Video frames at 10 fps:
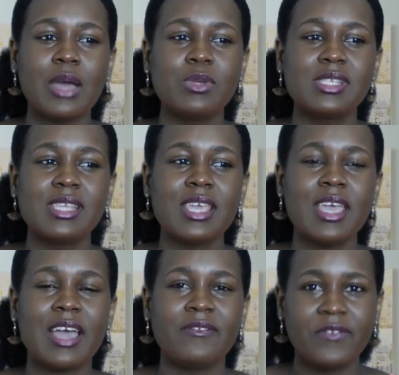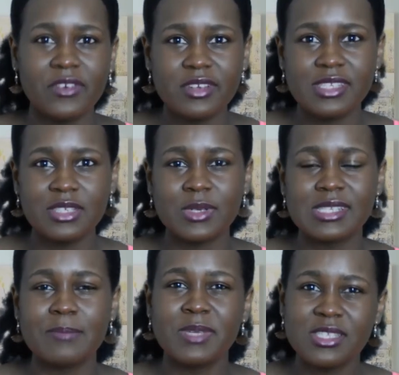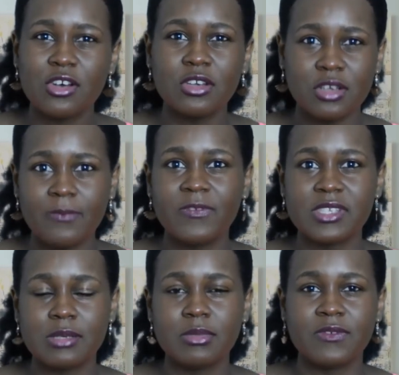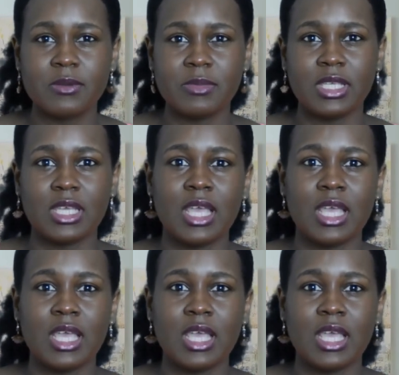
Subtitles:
would say at first it was a bit uncomfortable for me